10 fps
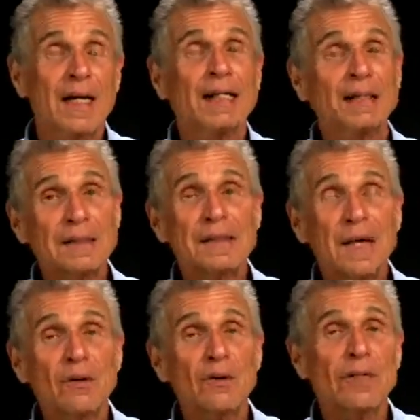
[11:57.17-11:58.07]
And this is
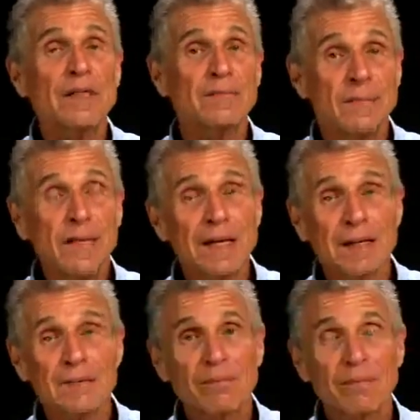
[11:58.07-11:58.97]
not only the
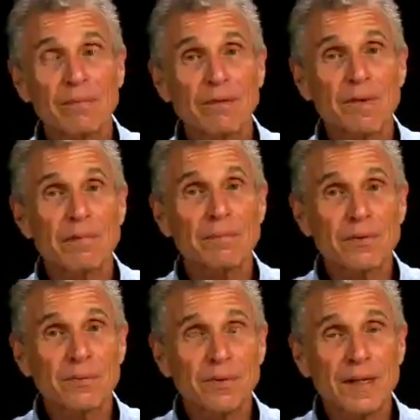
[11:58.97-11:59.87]
men, but
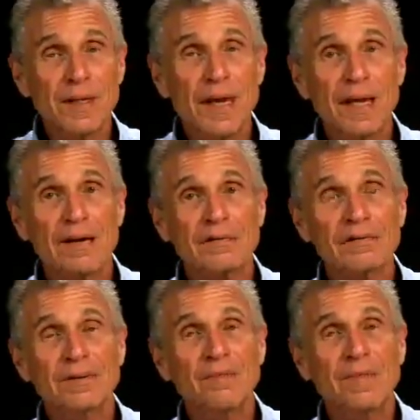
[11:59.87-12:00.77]
remember, we have